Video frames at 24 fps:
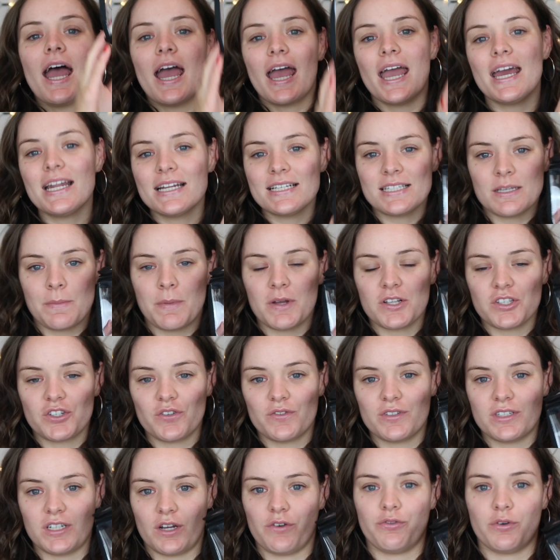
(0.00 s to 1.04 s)
it is a bunch
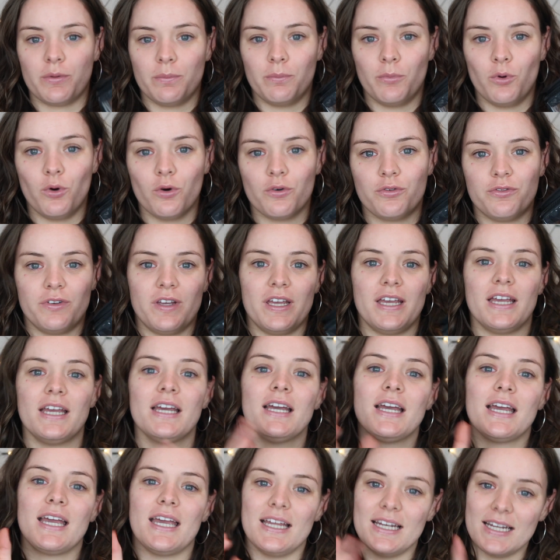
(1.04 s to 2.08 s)
of stuff from
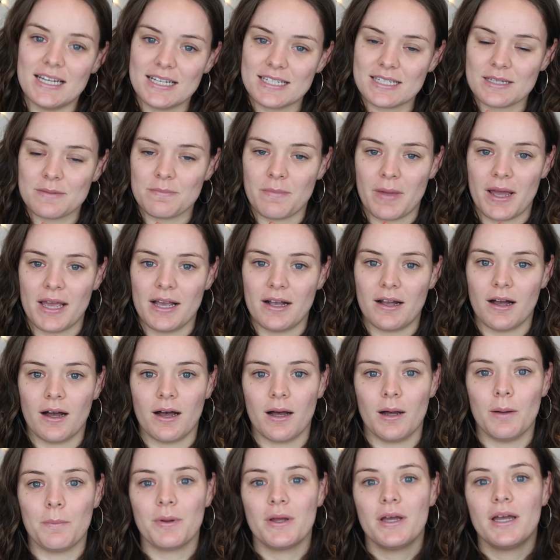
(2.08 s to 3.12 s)
Morphe. It isn't
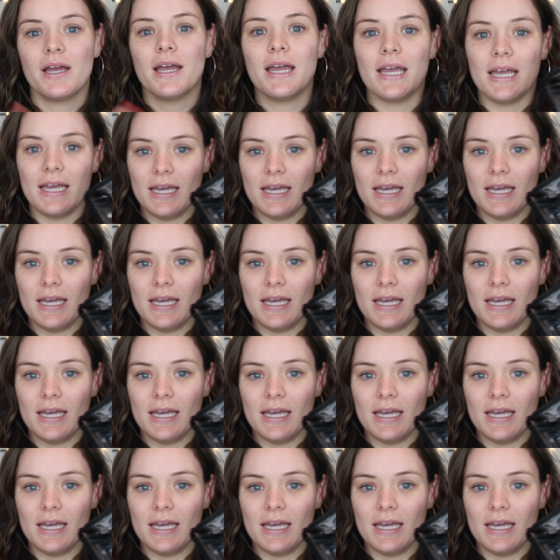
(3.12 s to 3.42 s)
makeup,